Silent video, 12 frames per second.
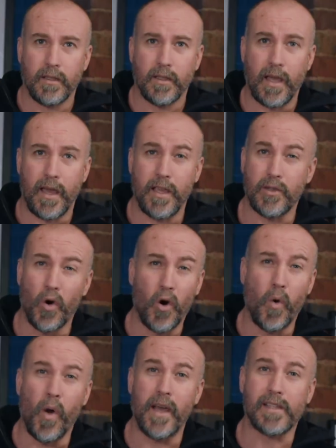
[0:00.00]
okay, it's
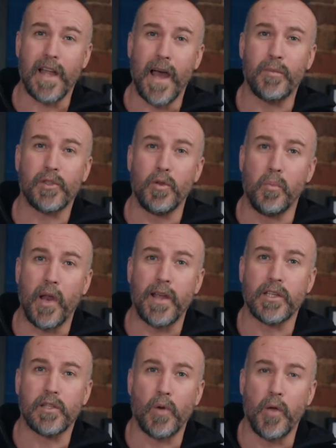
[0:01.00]
always an absolute
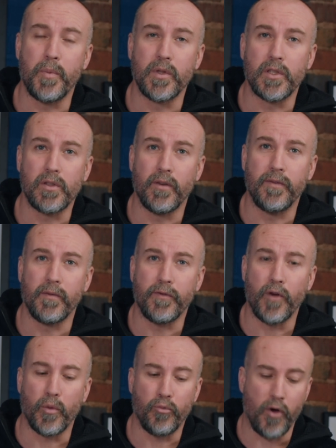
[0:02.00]
pleasure to open stuff from
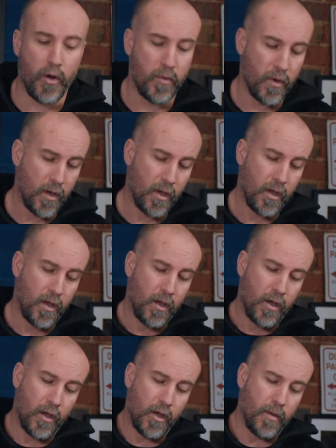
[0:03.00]
Frog.Pro.
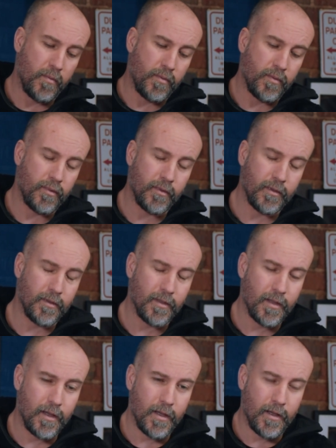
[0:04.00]

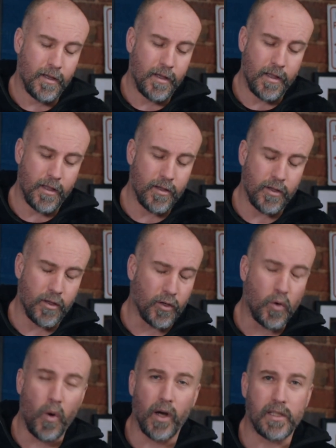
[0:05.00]
The
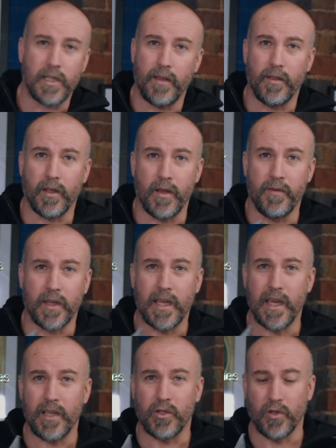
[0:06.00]
quality of the
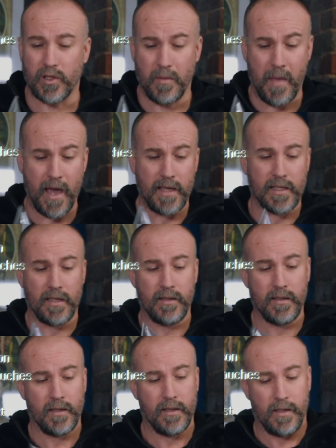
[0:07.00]
kit is just amazing.
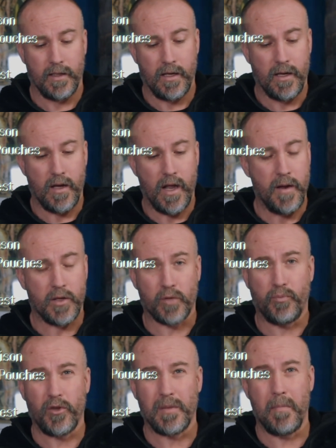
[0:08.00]
It
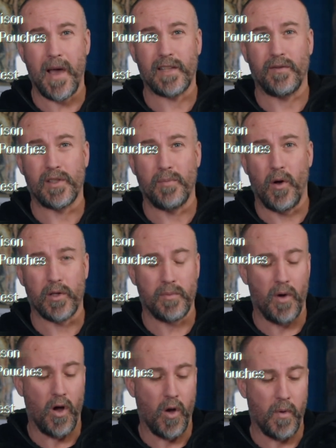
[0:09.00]
just brings a massive smile
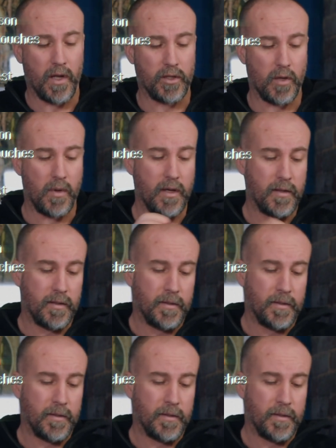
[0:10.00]
to my eye when I do it.